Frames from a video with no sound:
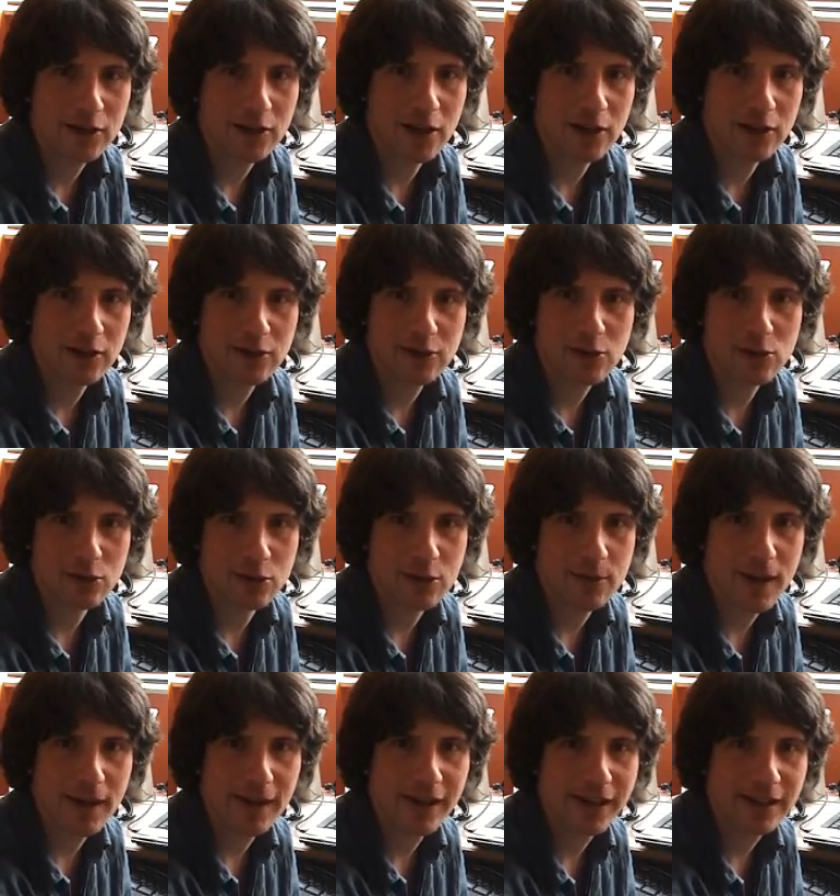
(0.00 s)
so I'll talk to
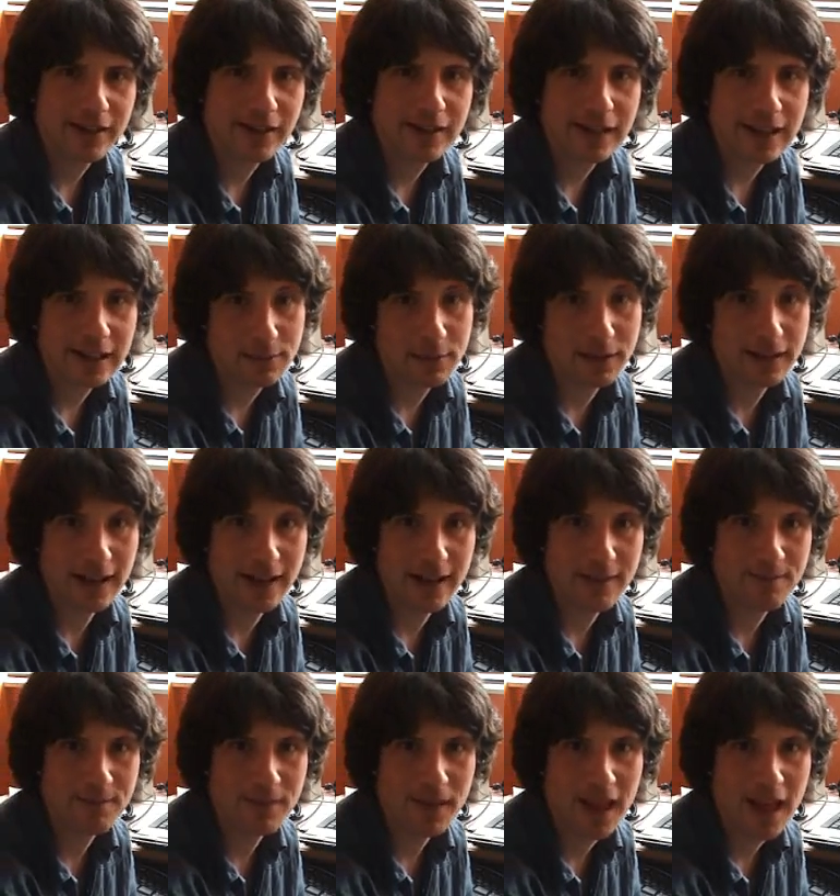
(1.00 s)
you about that next
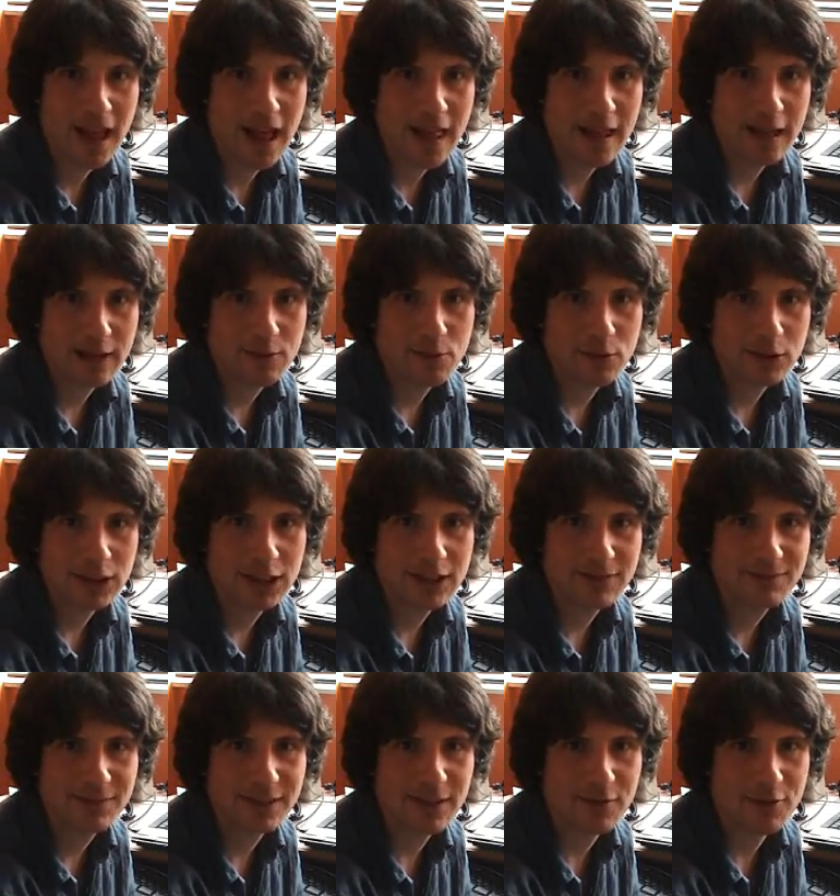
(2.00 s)
Monday. Thanks for
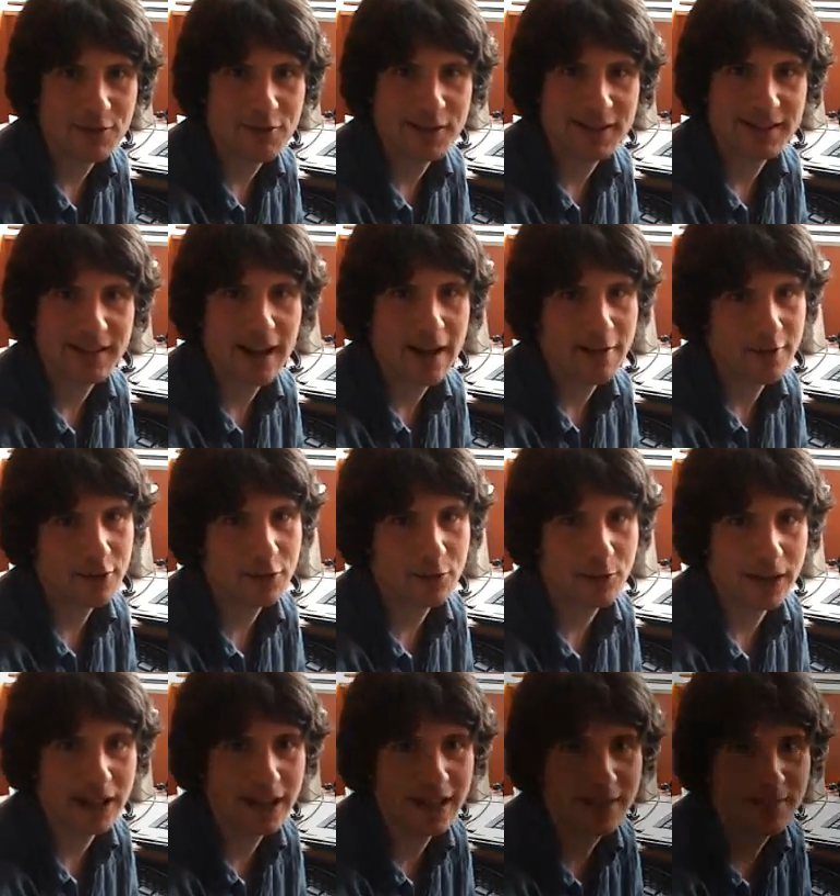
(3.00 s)
watching, 7 Threes, have a
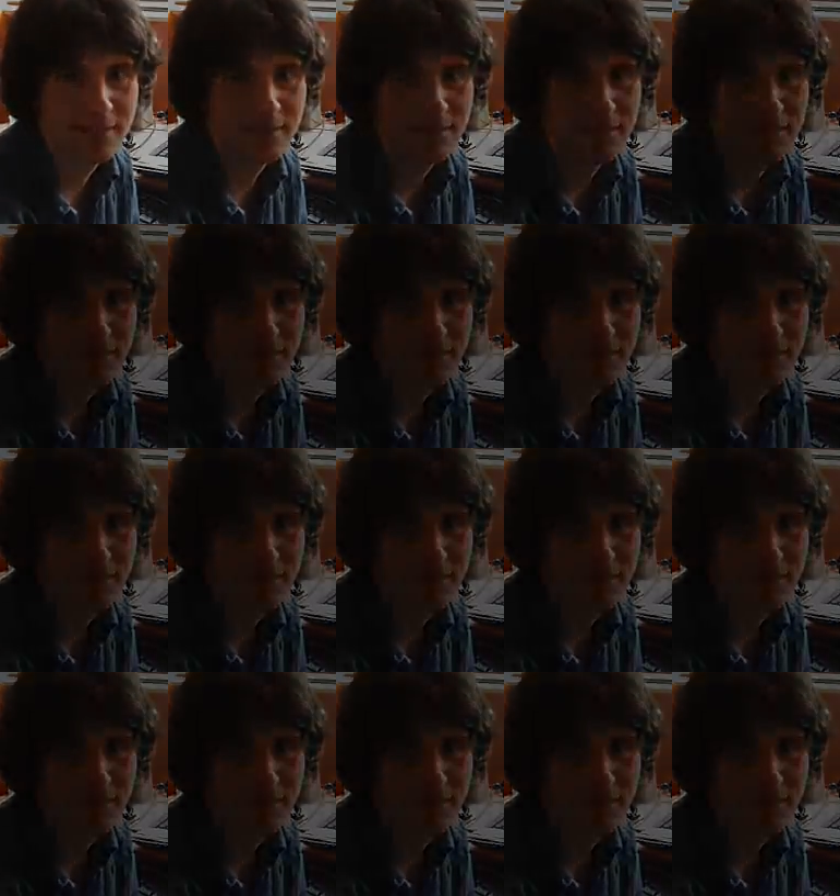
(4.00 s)
good week.